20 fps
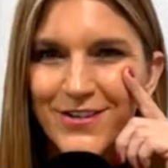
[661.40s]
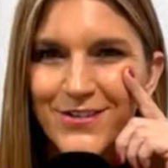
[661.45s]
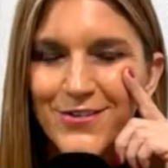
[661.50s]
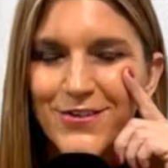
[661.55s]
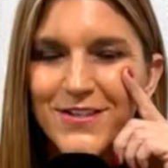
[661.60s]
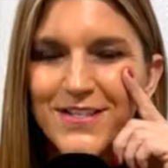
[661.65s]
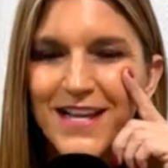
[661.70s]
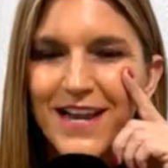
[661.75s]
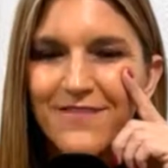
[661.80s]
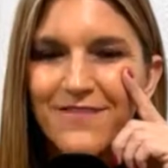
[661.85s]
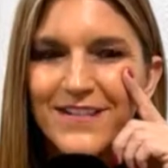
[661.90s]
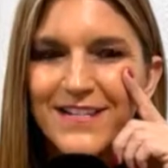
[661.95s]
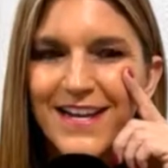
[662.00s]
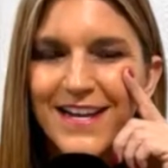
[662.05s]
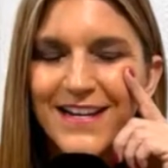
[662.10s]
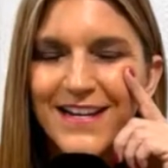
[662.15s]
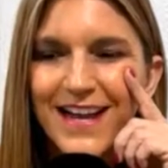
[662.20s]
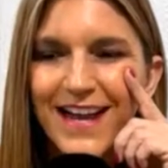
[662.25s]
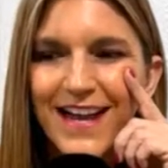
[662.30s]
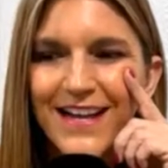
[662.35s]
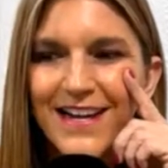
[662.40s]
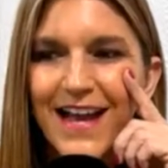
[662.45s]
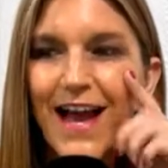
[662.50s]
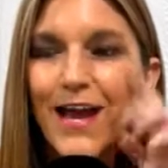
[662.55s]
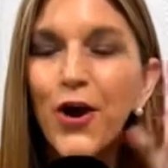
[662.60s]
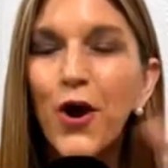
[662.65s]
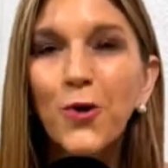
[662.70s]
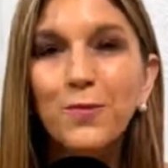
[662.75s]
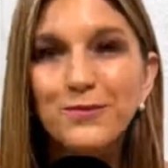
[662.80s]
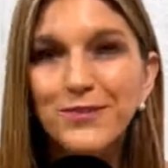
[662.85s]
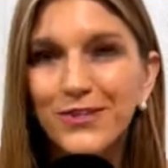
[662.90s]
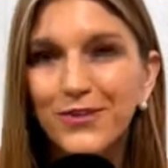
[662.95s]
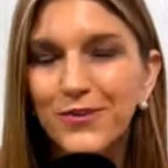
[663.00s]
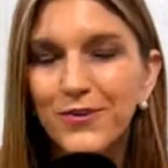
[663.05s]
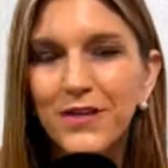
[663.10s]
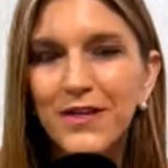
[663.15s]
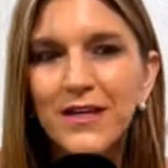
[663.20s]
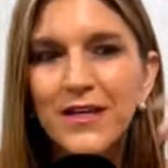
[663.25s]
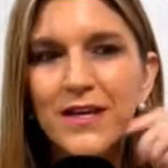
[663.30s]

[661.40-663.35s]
to do this every day at 9." I hope to.